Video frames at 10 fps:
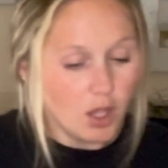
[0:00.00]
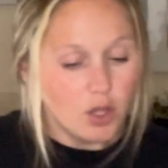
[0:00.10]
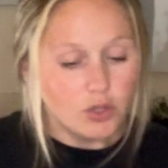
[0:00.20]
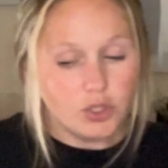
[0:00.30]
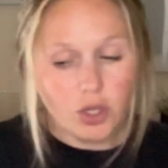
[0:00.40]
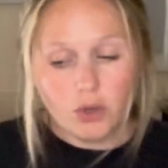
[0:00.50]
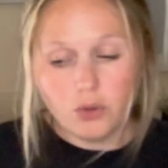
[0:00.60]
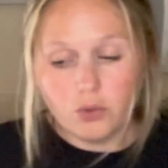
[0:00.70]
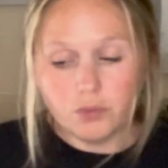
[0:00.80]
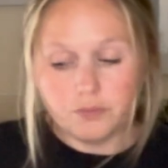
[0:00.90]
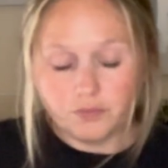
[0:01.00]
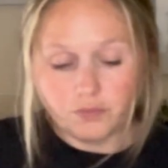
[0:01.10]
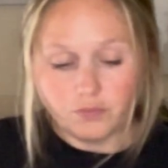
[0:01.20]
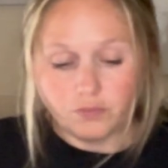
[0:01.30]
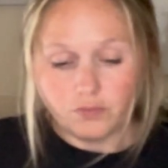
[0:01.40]
So,
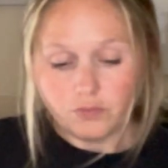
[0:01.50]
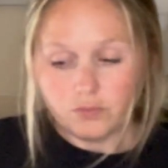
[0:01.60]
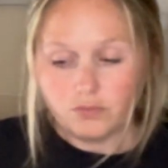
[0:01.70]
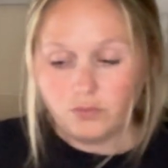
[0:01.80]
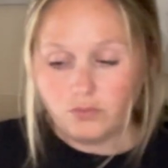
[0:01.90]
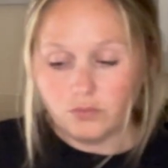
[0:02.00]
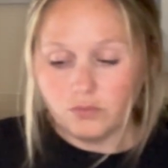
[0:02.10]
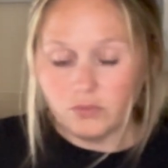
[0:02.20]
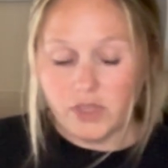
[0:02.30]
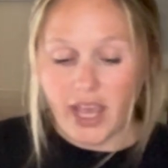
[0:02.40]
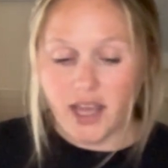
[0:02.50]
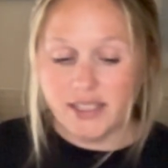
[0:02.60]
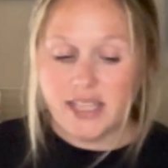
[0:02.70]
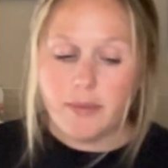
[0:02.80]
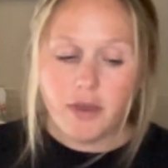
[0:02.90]

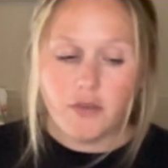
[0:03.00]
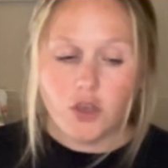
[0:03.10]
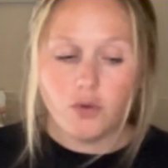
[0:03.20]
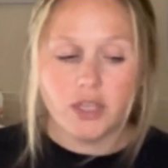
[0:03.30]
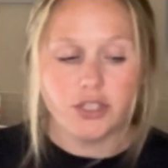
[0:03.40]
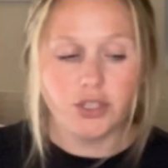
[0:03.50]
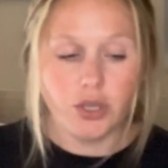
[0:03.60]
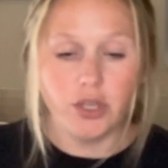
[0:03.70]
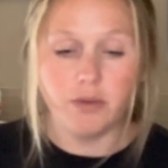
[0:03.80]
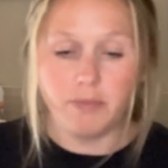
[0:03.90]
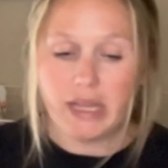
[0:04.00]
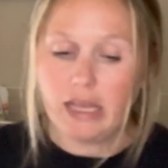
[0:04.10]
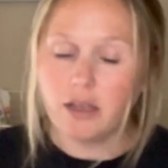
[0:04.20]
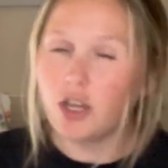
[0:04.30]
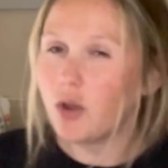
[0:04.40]
yeah, some of you, this could
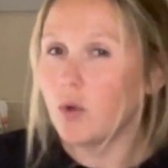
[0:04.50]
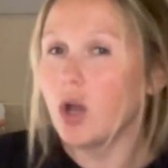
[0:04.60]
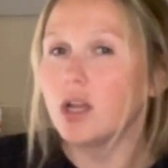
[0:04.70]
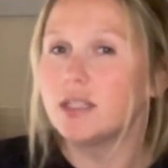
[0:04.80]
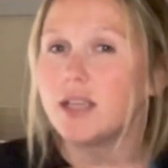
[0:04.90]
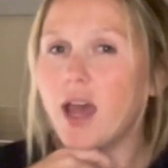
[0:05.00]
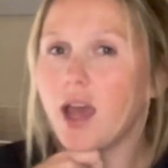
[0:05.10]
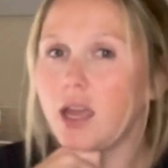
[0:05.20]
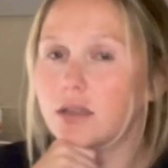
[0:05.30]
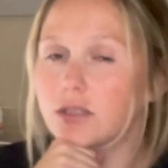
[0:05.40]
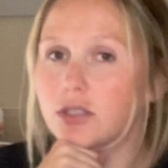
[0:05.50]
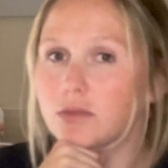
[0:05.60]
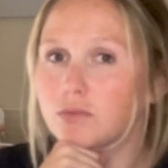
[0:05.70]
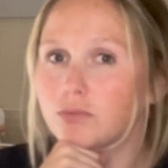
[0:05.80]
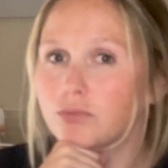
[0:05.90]
be a no contact.
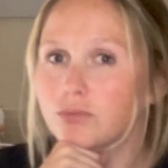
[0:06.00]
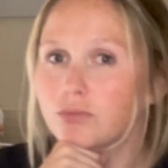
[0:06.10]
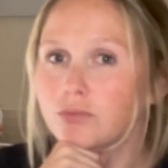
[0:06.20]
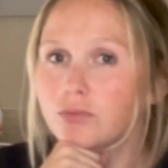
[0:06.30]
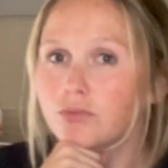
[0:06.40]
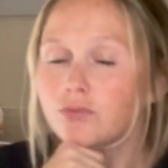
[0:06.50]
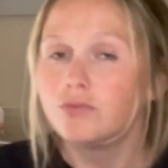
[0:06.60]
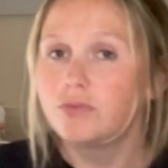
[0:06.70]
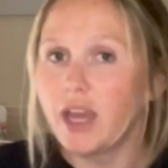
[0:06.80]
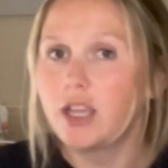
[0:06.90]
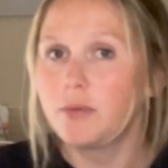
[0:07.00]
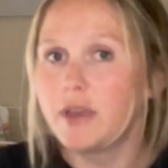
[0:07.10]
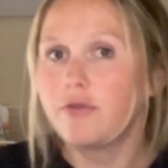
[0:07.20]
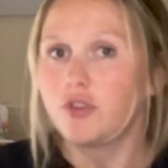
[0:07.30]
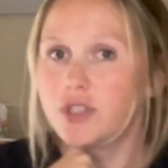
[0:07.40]
That could
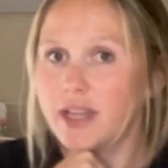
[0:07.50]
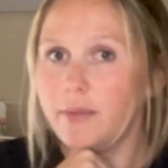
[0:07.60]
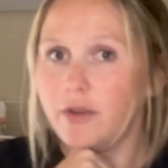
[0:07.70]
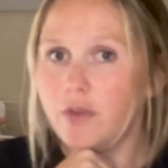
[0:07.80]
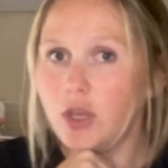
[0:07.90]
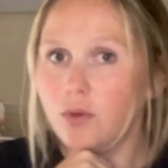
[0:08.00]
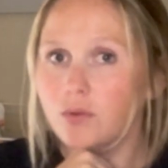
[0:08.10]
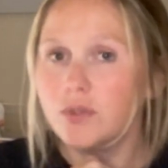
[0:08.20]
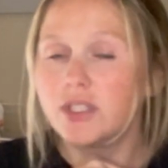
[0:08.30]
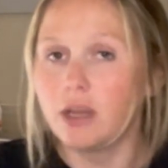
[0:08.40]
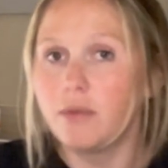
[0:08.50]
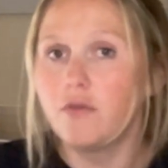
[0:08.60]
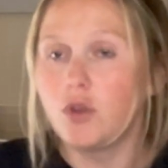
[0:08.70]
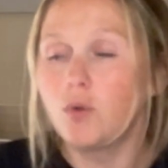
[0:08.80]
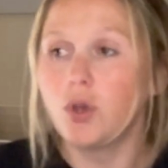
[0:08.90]
be for some of you. Some of
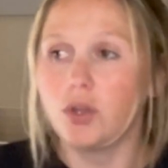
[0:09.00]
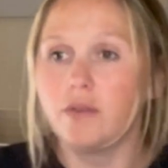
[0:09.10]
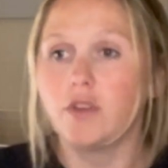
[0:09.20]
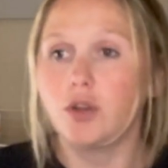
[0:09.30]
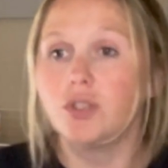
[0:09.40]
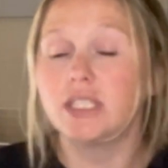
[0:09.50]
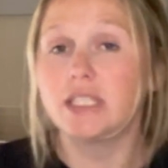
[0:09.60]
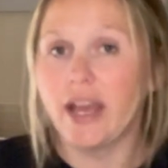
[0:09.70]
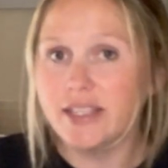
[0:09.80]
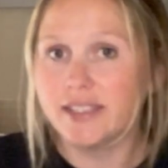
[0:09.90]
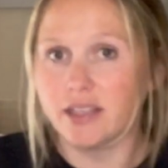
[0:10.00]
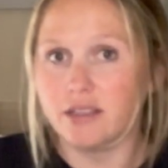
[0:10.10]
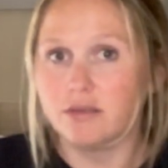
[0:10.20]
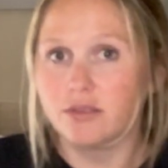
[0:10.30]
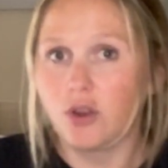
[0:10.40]
you could have learned a
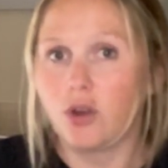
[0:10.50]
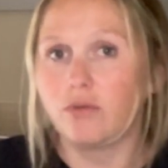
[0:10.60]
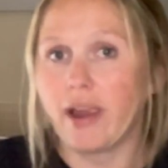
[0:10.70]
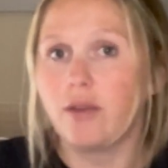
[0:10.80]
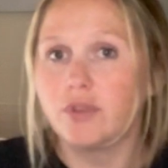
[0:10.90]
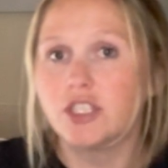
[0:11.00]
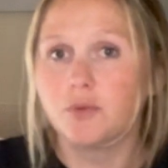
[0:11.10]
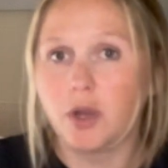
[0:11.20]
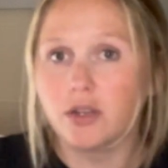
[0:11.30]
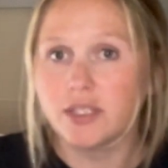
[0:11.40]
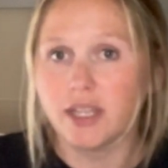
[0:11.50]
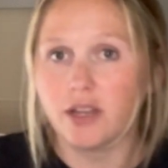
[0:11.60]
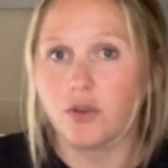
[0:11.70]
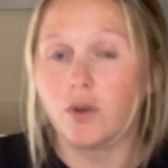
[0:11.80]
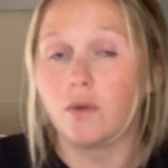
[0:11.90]
lesson around this
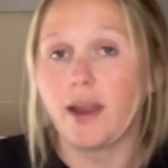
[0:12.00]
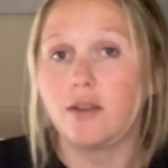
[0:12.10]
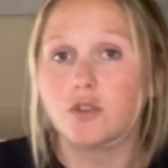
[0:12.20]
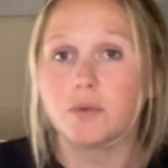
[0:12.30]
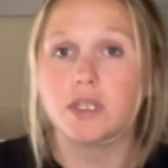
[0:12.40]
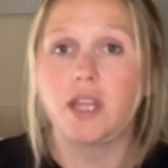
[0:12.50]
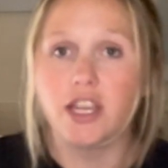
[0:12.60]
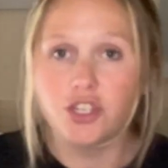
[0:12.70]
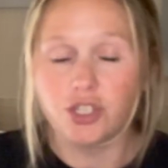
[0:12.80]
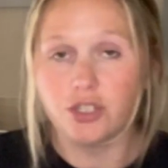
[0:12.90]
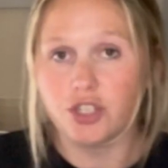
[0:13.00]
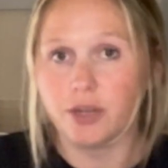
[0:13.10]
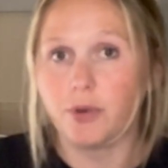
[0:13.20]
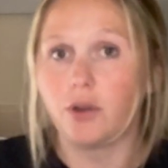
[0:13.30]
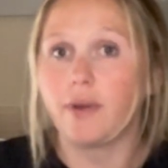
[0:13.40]
person or around a
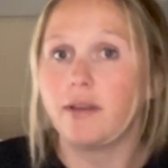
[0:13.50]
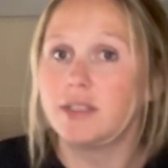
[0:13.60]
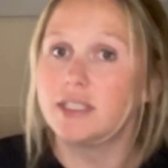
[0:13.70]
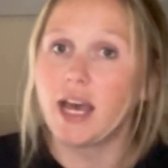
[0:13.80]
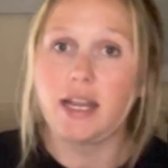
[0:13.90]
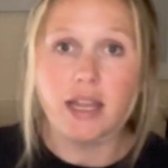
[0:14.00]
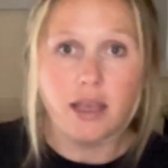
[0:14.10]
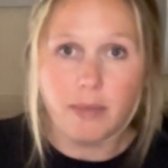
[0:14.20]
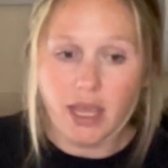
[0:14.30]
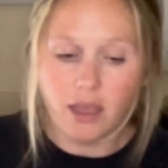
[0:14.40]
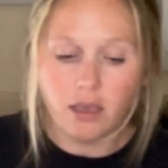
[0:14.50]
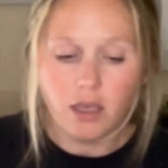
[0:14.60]
relationship or around a dynamic.